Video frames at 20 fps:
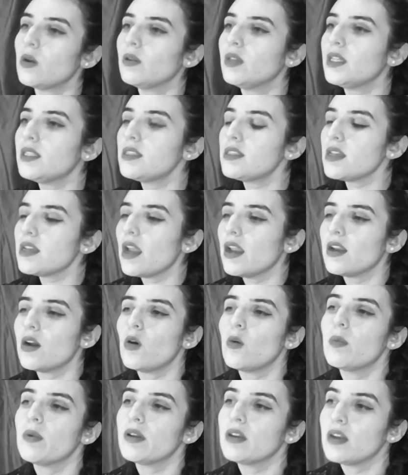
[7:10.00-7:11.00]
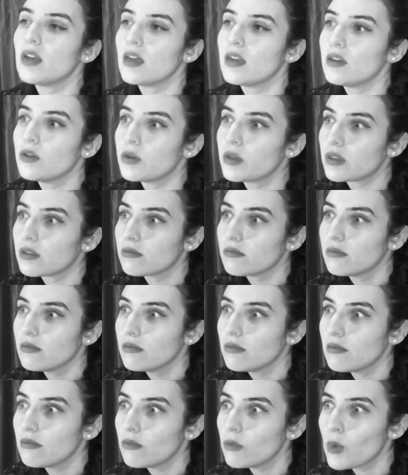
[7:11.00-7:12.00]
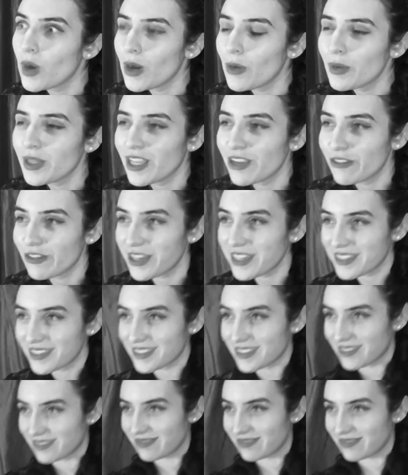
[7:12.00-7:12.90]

So let's say I open that door. What will I